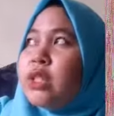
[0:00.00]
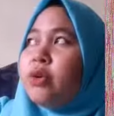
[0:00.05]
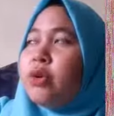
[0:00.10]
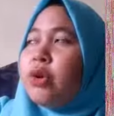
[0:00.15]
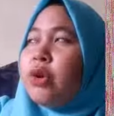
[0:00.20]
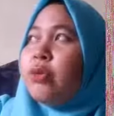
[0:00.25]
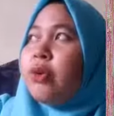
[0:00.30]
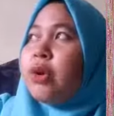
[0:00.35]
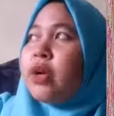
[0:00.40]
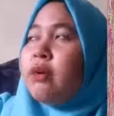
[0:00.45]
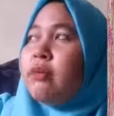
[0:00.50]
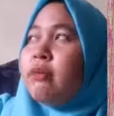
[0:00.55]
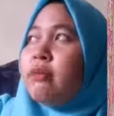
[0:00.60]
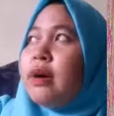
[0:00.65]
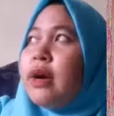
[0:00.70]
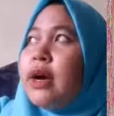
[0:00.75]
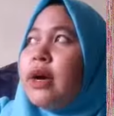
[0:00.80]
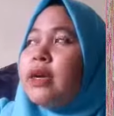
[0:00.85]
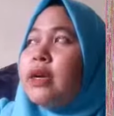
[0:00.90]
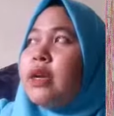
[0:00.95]
the way we
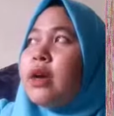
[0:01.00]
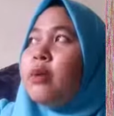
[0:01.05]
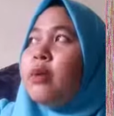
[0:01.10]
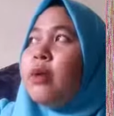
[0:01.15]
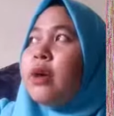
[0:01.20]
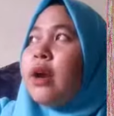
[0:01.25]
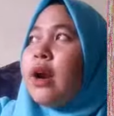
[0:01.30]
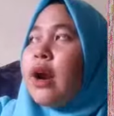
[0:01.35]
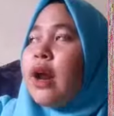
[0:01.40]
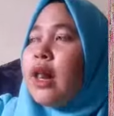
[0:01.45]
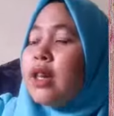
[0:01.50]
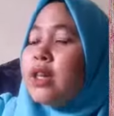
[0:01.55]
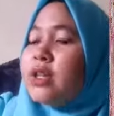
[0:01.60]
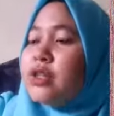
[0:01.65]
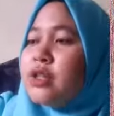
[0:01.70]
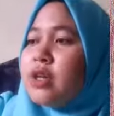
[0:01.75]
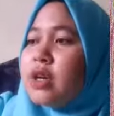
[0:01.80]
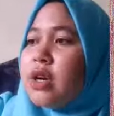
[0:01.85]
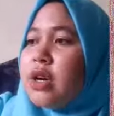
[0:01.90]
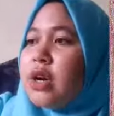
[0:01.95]
combine our
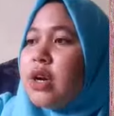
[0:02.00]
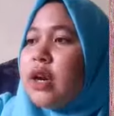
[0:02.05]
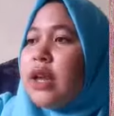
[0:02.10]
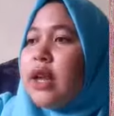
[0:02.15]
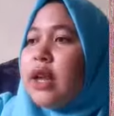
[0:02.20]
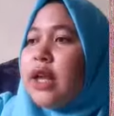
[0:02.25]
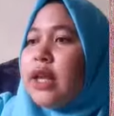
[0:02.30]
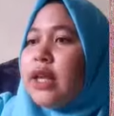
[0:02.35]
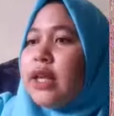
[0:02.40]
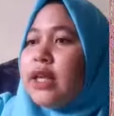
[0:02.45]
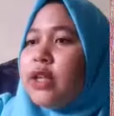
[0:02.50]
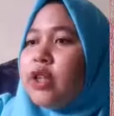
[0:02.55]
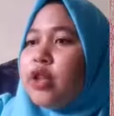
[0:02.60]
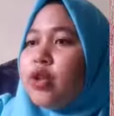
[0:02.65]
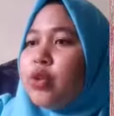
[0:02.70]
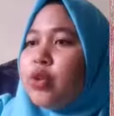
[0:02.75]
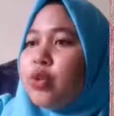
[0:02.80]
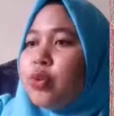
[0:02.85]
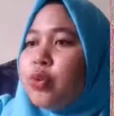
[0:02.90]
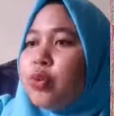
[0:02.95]
culture
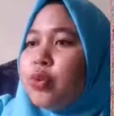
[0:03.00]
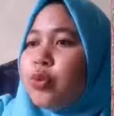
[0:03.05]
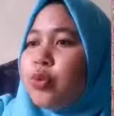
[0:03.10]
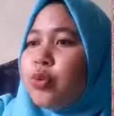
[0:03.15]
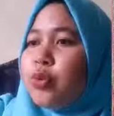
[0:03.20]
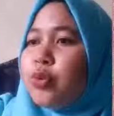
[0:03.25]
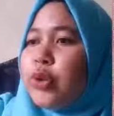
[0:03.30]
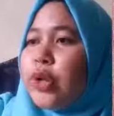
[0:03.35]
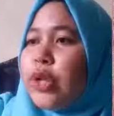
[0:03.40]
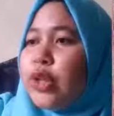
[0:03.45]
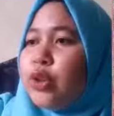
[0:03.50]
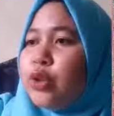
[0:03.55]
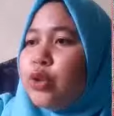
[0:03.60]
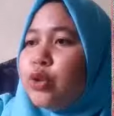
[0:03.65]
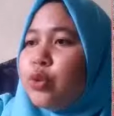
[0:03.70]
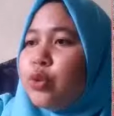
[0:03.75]
into